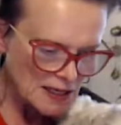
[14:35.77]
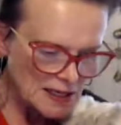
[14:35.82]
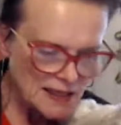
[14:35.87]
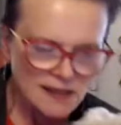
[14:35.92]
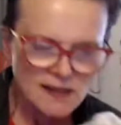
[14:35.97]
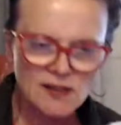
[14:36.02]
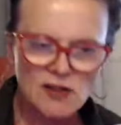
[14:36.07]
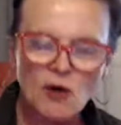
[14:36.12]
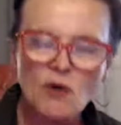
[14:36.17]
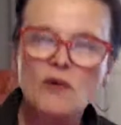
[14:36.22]

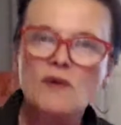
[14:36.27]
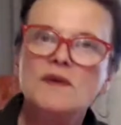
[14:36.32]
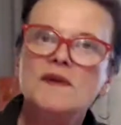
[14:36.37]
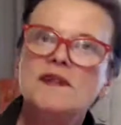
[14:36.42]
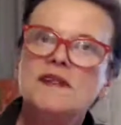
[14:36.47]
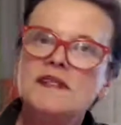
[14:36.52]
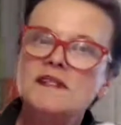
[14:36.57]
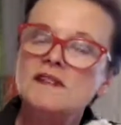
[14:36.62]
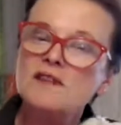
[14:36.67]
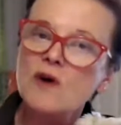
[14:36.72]
So
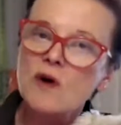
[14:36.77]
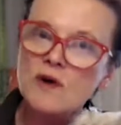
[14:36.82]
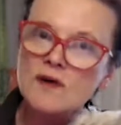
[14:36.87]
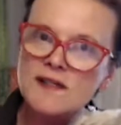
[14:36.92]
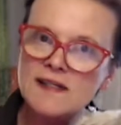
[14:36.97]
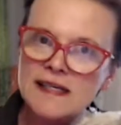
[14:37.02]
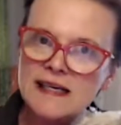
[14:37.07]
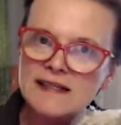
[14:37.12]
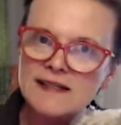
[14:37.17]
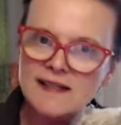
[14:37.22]
the soul
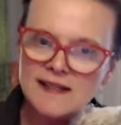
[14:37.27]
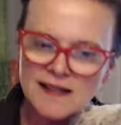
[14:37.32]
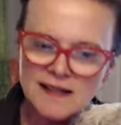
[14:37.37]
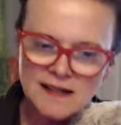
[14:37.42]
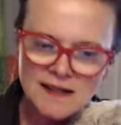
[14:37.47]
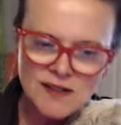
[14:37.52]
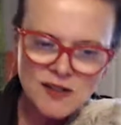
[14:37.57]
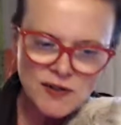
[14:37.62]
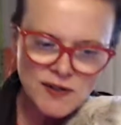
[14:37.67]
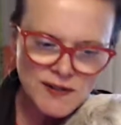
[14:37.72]

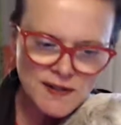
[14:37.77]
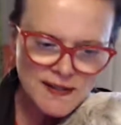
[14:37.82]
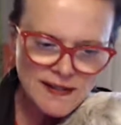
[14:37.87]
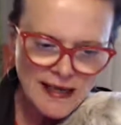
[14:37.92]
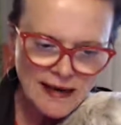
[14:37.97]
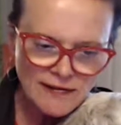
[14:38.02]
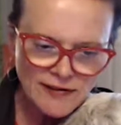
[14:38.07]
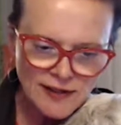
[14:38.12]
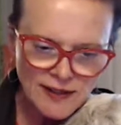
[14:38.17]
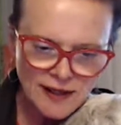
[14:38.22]
senses, there's
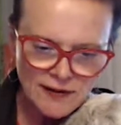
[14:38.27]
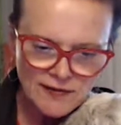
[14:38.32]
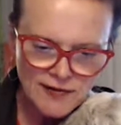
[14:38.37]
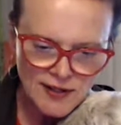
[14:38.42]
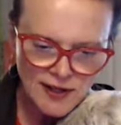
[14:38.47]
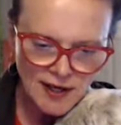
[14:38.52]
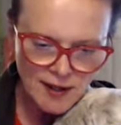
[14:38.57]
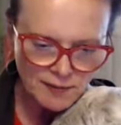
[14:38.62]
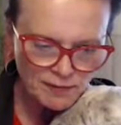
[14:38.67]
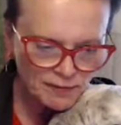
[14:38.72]
7 of
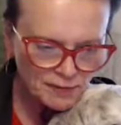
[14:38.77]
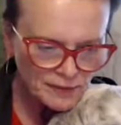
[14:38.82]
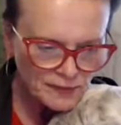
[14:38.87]
them.